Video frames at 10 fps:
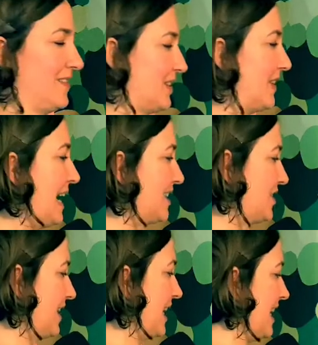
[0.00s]
relax
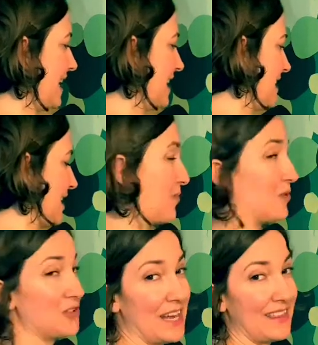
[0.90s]
your hand, and we'll
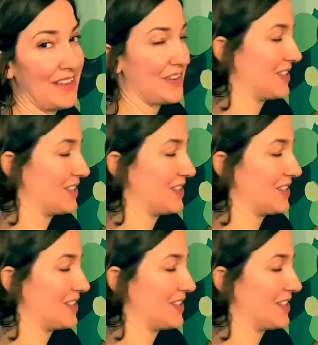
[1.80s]
try the other